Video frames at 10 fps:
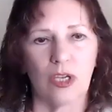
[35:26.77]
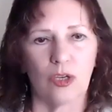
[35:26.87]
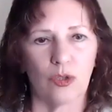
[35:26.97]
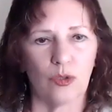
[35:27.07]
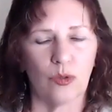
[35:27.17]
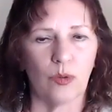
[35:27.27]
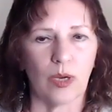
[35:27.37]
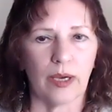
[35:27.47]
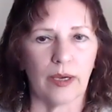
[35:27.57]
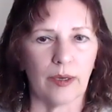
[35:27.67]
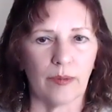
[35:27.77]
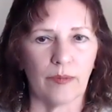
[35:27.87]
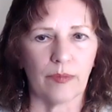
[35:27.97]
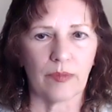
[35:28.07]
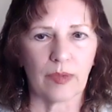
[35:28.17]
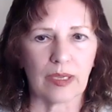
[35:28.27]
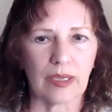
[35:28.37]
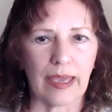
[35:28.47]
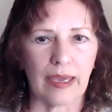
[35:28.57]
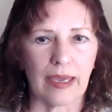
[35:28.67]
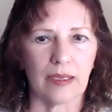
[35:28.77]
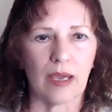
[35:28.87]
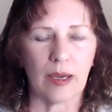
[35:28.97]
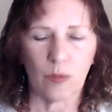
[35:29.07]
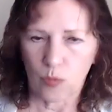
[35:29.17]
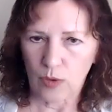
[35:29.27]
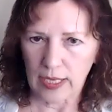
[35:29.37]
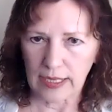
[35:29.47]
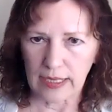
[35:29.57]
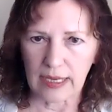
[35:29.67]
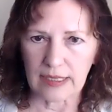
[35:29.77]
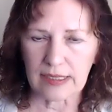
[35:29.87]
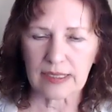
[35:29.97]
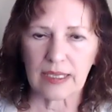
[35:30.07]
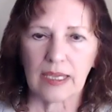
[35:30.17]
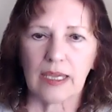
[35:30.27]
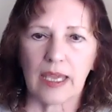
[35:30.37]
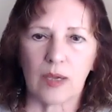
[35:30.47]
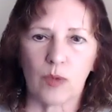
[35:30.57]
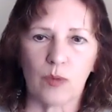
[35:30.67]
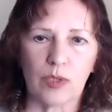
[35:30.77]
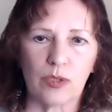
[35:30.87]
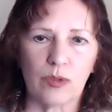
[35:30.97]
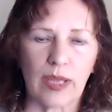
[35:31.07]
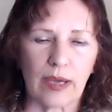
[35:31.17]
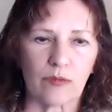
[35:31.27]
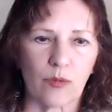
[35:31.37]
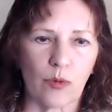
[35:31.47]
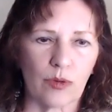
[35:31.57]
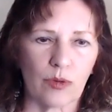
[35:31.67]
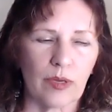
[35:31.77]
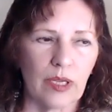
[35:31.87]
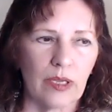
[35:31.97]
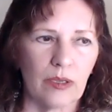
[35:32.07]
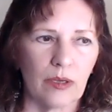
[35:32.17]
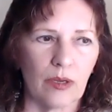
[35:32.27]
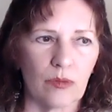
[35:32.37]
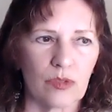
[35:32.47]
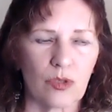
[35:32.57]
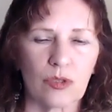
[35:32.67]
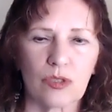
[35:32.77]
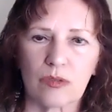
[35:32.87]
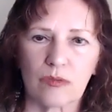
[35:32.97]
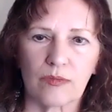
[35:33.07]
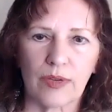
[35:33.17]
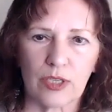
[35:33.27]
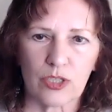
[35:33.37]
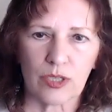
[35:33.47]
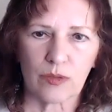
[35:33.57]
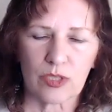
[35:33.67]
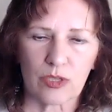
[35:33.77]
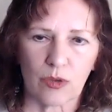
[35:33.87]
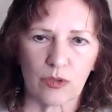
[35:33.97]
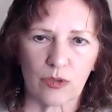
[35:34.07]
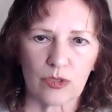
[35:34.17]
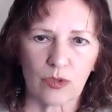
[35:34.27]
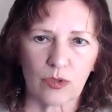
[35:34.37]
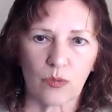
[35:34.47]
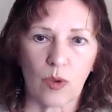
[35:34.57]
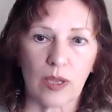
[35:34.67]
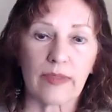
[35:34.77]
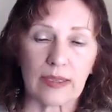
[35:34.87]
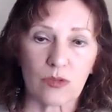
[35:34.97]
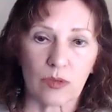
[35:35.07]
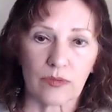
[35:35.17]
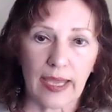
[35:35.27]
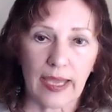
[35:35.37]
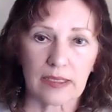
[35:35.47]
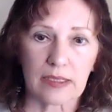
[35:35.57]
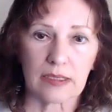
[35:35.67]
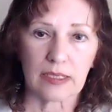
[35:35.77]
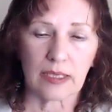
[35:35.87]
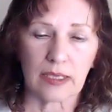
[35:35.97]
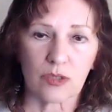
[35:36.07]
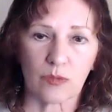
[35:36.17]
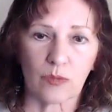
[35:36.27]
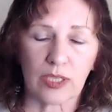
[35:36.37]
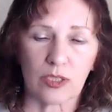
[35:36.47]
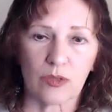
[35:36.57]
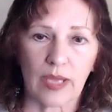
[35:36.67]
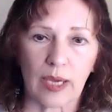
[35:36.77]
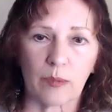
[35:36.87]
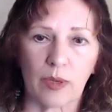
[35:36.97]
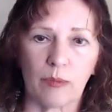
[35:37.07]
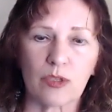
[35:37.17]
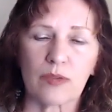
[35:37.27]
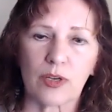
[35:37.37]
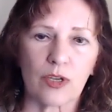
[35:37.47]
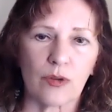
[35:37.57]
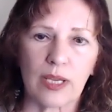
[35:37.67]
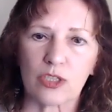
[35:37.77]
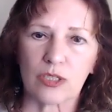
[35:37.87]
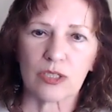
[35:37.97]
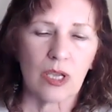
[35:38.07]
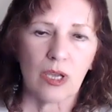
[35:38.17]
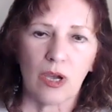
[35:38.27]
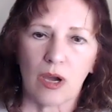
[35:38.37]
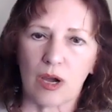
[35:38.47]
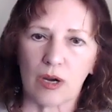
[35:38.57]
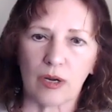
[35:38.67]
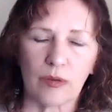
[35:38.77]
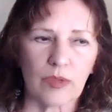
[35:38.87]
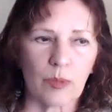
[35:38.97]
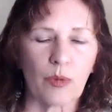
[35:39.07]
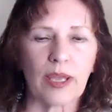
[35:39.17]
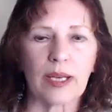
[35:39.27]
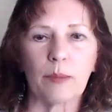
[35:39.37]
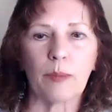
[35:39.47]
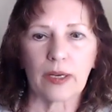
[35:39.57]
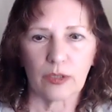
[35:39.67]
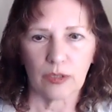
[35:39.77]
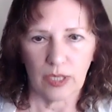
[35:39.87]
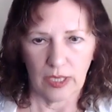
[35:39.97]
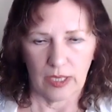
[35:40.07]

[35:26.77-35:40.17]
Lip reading: who can umbrella us, and we would do that for certain very generous donors who want that sort of tax deduction. We can do that, but most of our donations are the bread and butter